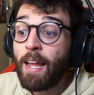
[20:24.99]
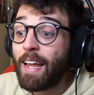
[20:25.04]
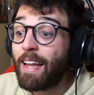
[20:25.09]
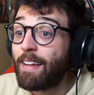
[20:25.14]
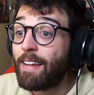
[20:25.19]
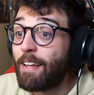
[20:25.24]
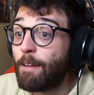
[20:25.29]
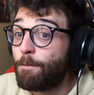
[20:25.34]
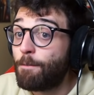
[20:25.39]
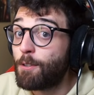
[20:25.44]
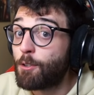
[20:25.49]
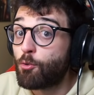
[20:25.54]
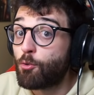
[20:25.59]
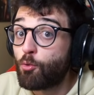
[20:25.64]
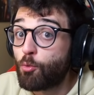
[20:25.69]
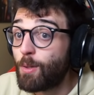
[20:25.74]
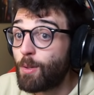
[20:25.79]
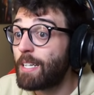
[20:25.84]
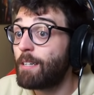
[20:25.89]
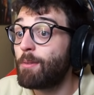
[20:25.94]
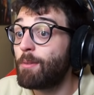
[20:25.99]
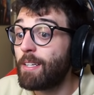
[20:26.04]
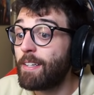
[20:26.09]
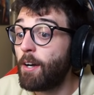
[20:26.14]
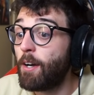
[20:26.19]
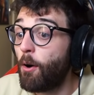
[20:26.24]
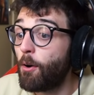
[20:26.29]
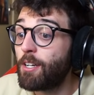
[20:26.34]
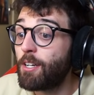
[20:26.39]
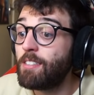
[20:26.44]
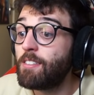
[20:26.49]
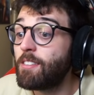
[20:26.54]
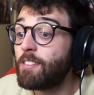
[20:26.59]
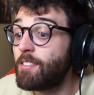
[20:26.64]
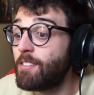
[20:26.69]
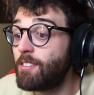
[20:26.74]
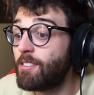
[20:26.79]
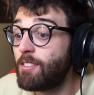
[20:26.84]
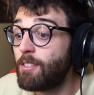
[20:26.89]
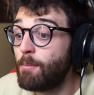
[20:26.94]
if it's really hogging your
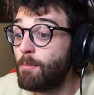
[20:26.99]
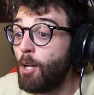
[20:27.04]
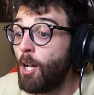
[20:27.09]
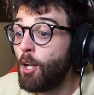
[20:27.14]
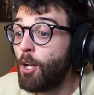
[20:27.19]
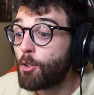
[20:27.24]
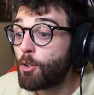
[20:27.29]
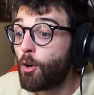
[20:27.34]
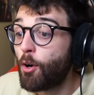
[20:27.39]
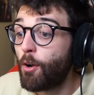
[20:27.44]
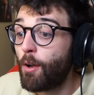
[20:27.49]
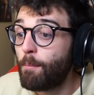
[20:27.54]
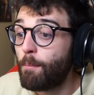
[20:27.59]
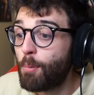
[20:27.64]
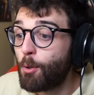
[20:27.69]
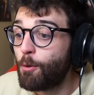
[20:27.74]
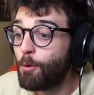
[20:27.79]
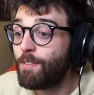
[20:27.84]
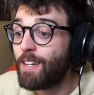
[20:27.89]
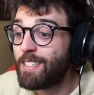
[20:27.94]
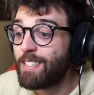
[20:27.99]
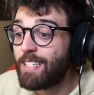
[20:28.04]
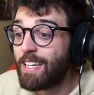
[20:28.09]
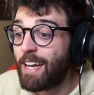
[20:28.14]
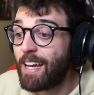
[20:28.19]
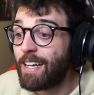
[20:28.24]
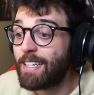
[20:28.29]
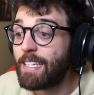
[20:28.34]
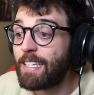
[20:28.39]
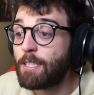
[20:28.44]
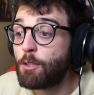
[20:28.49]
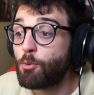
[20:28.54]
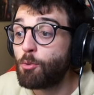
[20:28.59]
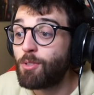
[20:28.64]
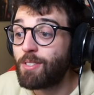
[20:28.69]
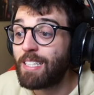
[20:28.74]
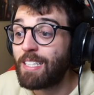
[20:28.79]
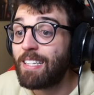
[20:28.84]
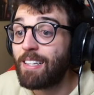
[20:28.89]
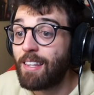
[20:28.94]
system, go and pull that down and you'll
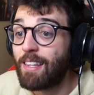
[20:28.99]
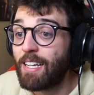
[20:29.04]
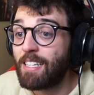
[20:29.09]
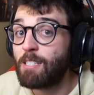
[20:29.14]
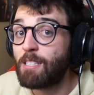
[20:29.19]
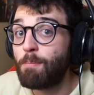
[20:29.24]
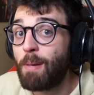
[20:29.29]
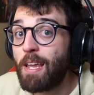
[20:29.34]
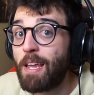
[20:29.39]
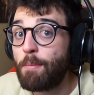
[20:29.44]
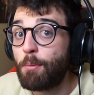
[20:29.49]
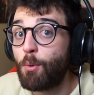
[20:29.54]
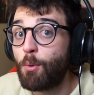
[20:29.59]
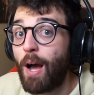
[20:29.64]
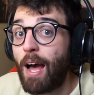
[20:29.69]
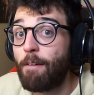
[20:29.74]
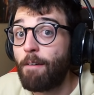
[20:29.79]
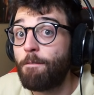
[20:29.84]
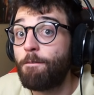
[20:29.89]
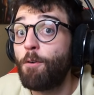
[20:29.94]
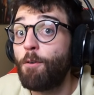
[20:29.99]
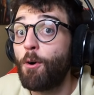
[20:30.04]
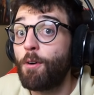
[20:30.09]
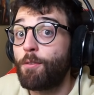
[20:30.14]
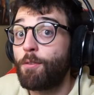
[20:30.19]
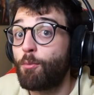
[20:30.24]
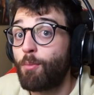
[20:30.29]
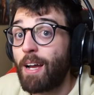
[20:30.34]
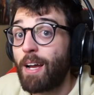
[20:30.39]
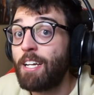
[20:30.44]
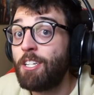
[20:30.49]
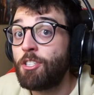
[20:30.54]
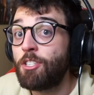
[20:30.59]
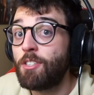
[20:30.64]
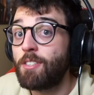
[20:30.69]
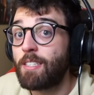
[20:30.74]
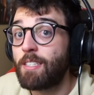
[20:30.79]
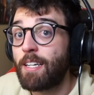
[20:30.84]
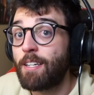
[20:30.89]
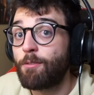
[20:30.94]
see less people at further
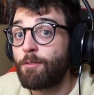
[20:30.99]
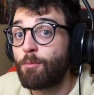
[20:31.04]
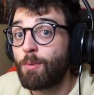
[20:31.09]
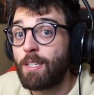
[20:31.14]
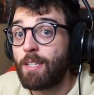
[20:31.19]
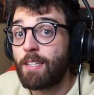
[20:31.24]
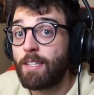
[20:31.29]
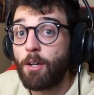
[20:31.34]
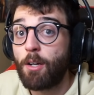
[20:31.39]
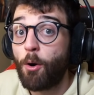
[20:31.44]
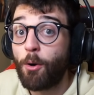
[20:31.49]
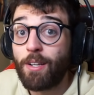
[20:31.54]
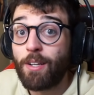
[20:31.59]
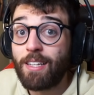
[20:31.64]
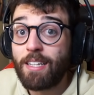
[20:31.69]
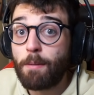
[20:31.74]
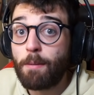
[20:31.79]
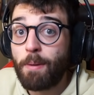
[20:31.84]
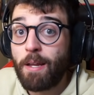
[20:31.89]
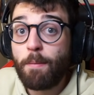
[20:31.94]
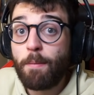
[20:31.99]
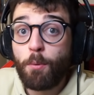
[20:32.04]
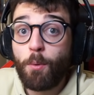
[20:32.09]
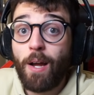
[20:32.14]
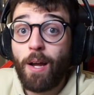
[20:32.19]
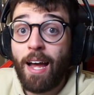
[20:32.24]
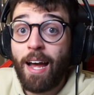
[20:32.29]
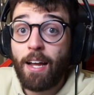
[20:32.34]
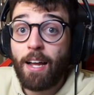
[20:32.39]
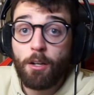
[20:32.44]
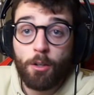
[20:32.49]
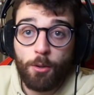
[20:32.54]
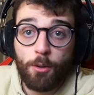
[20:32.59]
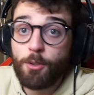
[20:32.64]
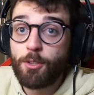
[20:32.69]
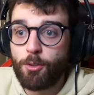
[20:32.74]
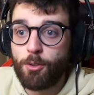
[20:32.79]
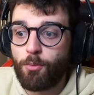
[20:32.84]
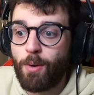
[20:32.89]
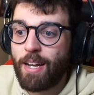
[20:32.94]
ranges and really only the people at
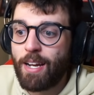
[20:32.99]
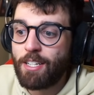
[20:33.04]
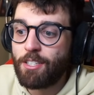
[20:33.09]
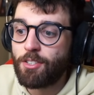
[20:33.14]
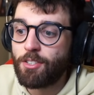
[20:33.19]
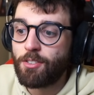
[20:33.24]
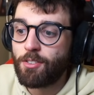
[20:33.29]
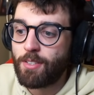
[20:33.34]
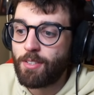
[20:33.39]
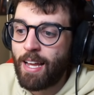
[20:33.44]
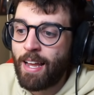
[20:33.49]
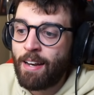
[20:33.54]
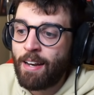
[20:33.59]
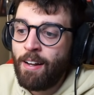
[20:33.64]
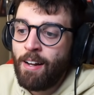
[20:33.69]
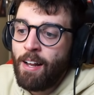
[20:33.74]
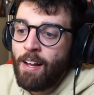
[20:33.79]
closer ranges. And